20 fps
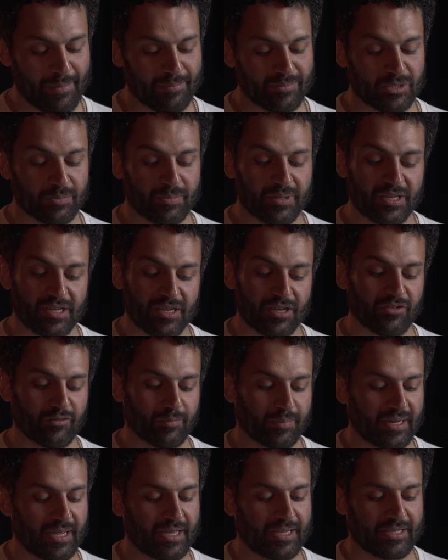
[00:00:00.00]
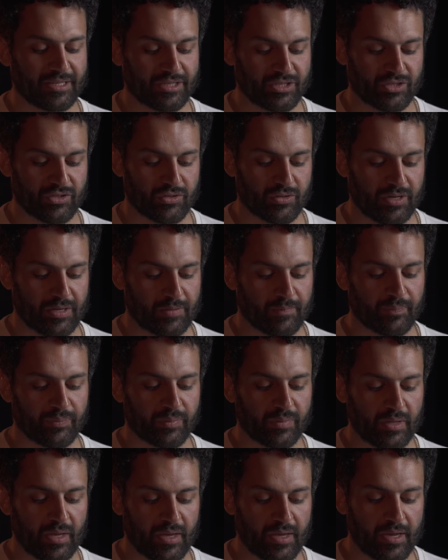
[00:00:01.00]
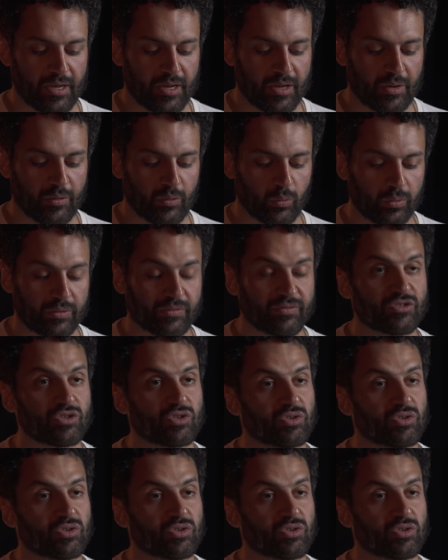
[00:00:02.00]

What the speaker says: speaking of Black history, we've